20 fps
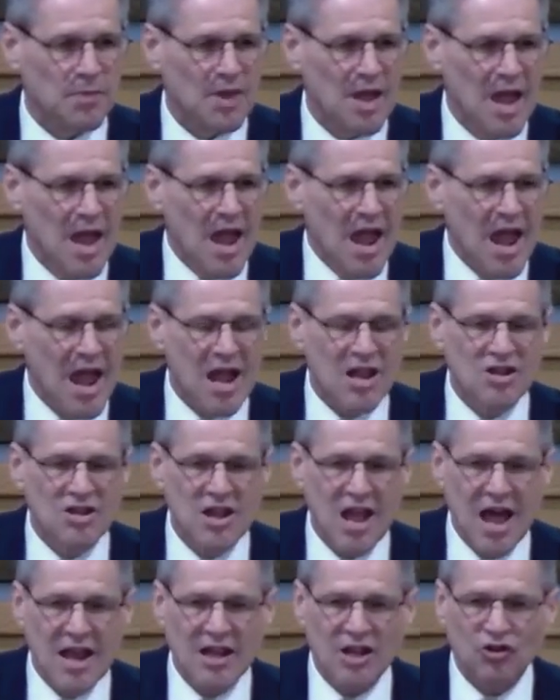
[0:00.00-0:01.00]
and yet
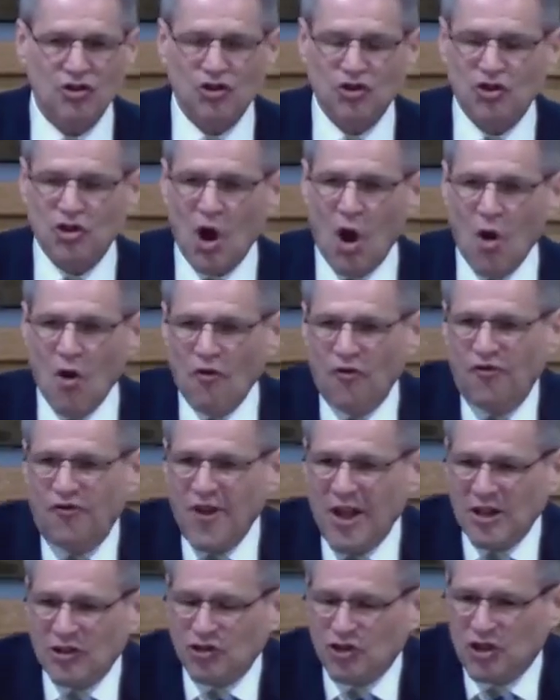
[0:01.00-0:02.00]
it so
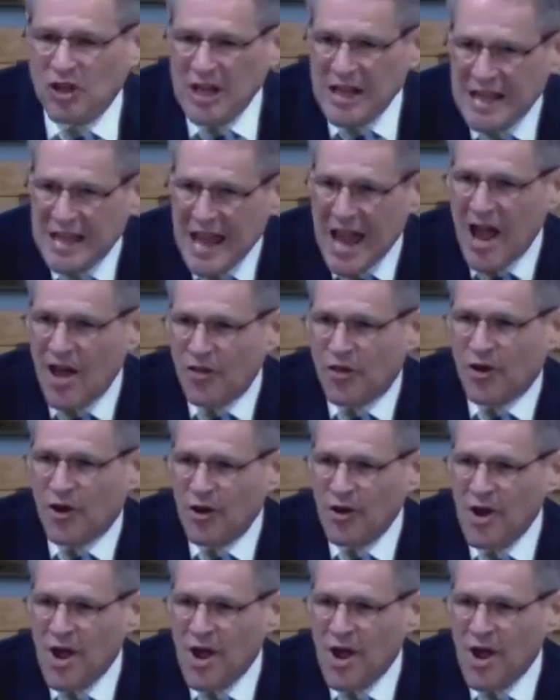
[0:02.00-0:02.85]
fits together